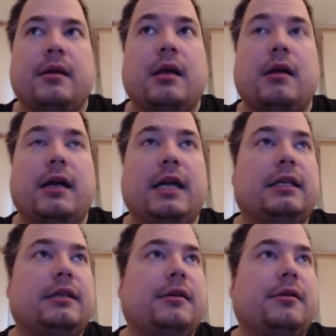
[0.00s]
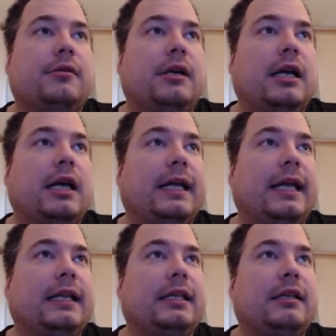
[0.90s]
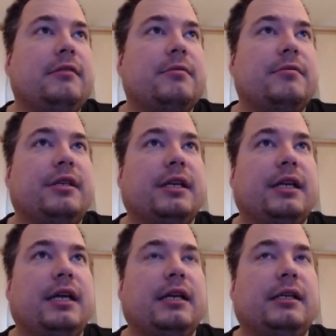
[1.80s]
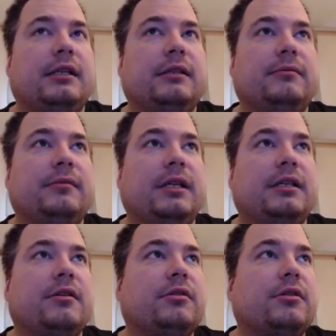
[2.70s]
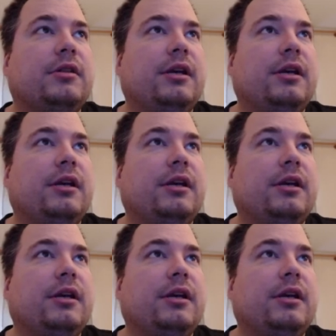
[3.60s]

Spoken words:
All right, so yeah, that's the MMS area. Let's go to the